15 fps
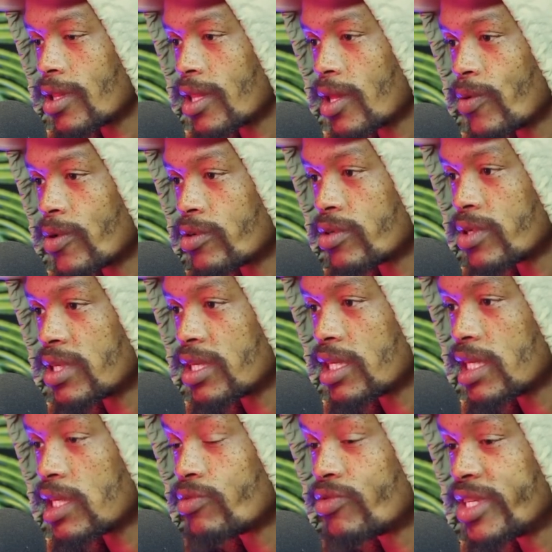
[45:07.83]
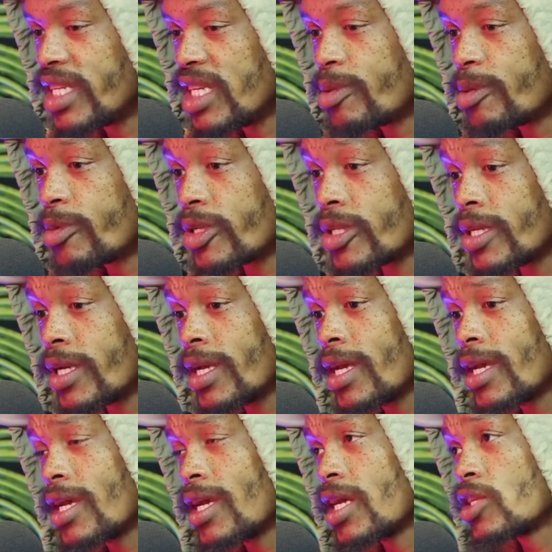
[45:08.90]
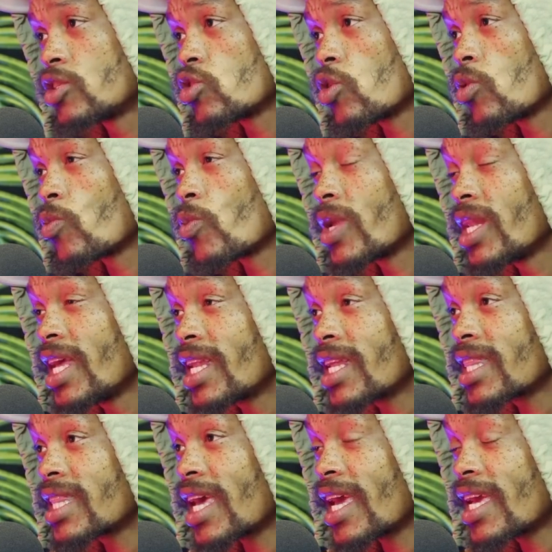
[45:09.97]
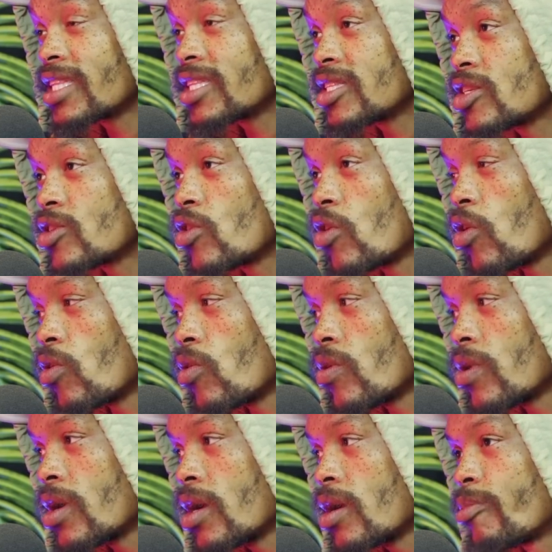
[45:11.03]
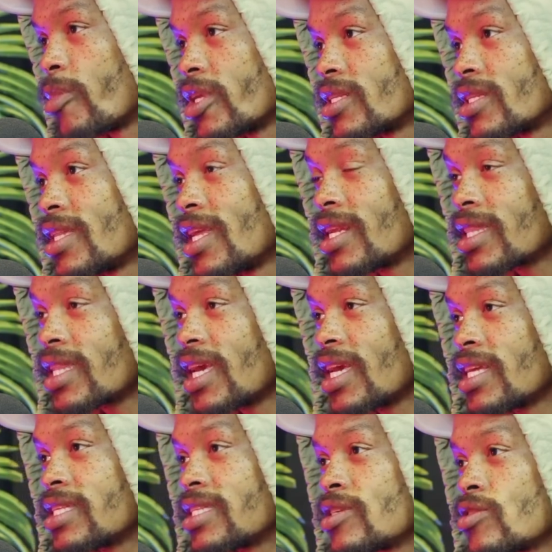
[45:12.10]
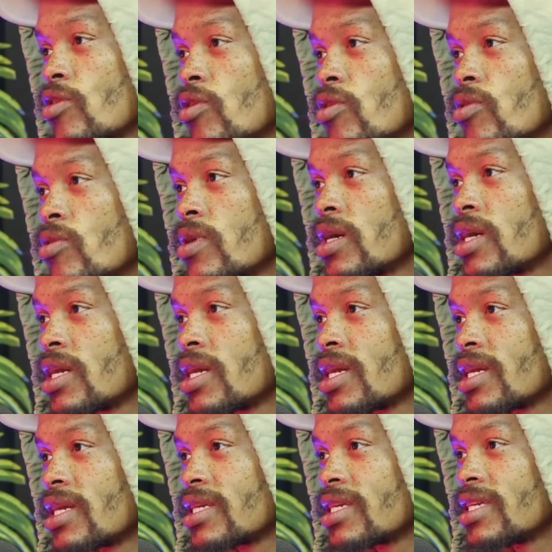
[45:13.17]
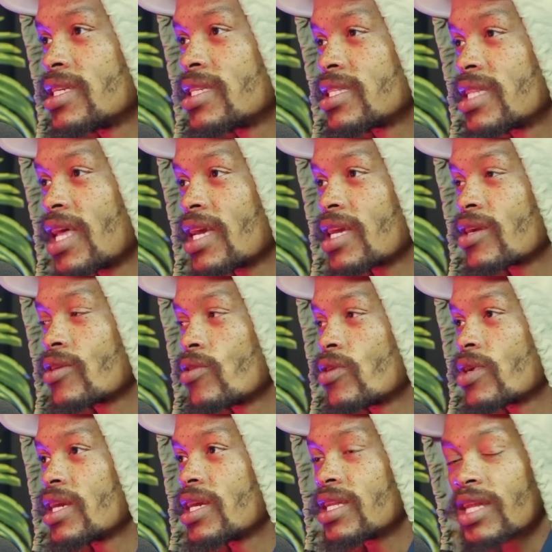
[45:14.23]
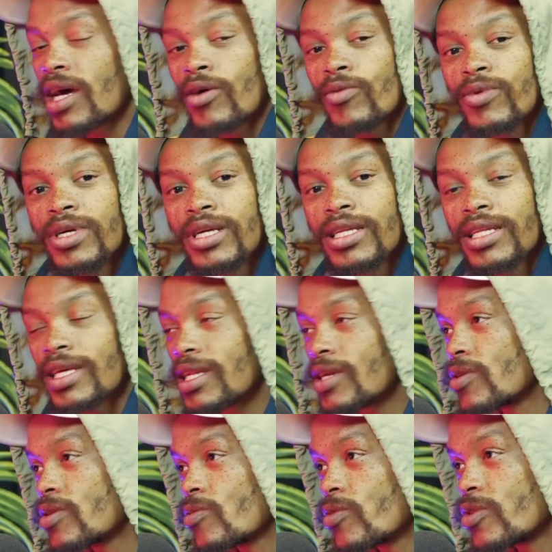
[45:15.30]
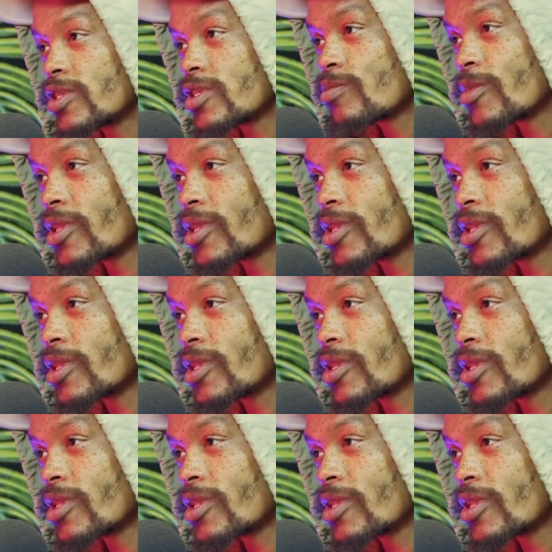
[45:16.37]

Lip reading: were irredeemable. And so we're letting the ANC go, but letting the ANC go is like, okay, now we're letting Will Smith